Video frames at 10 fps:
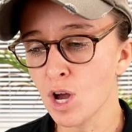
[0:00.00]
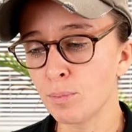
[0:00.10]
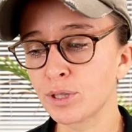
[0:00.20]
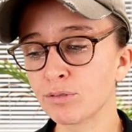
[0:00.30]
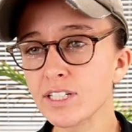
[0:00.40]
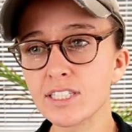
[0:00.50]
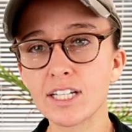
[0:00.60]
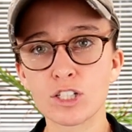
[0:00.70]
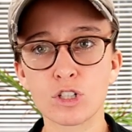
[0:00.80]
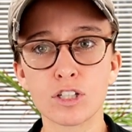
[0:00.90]
But the reason
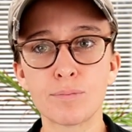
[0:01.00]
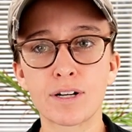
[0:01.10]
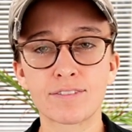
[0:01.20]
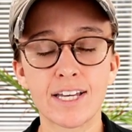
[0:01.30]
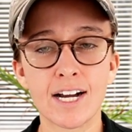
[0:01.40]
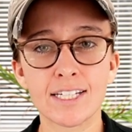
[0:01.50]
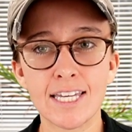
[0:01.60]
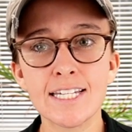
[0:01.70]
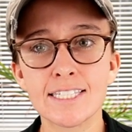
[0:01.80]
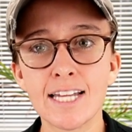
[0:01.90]
that it's called the butterfly hug
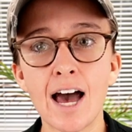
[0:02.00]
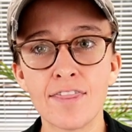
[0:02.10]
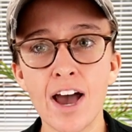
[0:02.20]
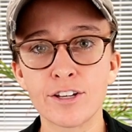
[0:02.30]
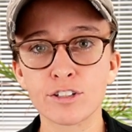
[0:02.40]
is not that.